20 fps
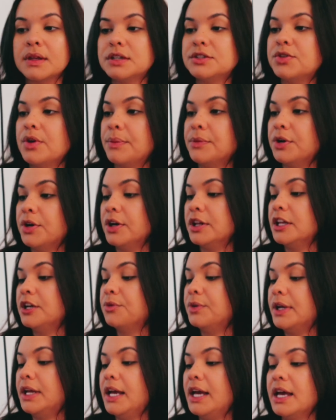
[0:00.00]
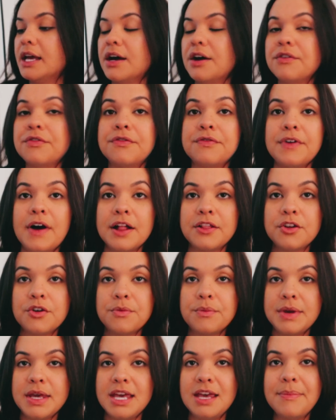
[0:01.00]
So I'm currently reading Follow
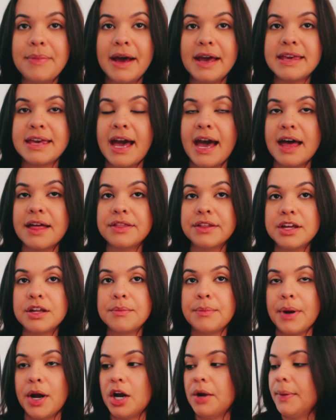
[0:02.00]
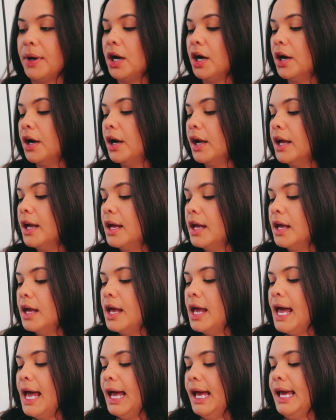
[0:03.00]
Me by Kathleen Barber.
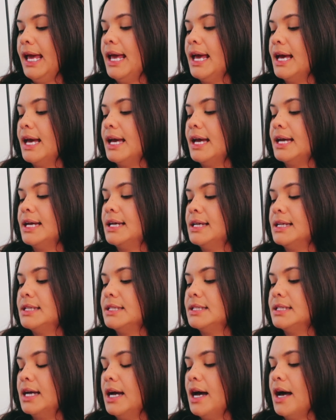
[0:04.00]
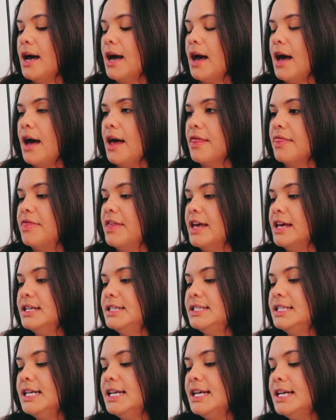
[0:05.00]
And uh,
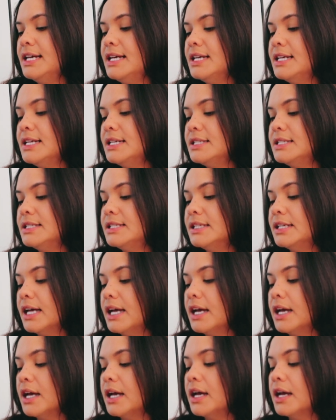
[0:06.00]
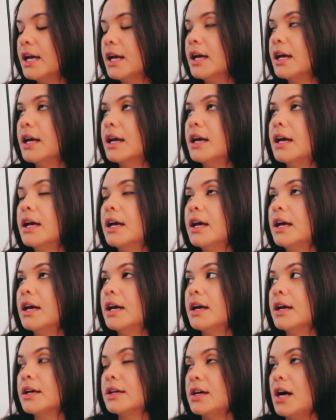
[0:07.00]
this is,
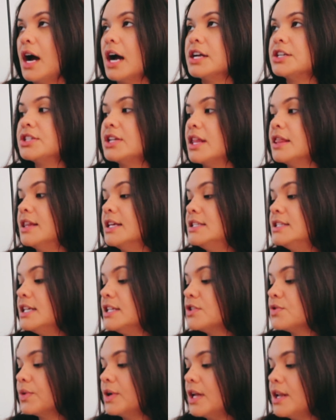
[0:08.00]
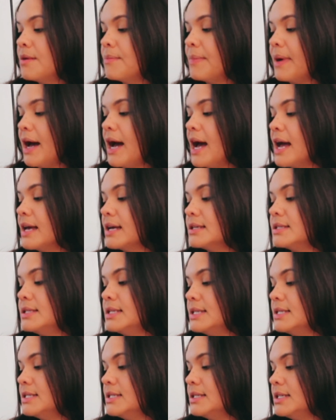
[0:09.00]
gosh, this is written by a
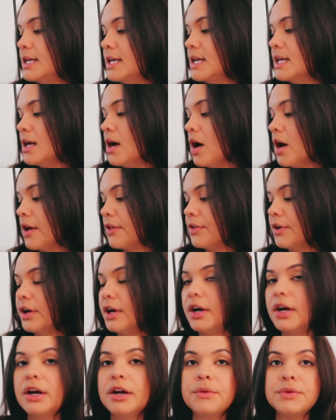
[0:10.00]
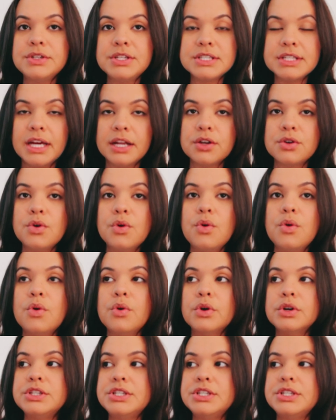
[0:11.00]
DC author, which is kind of cool.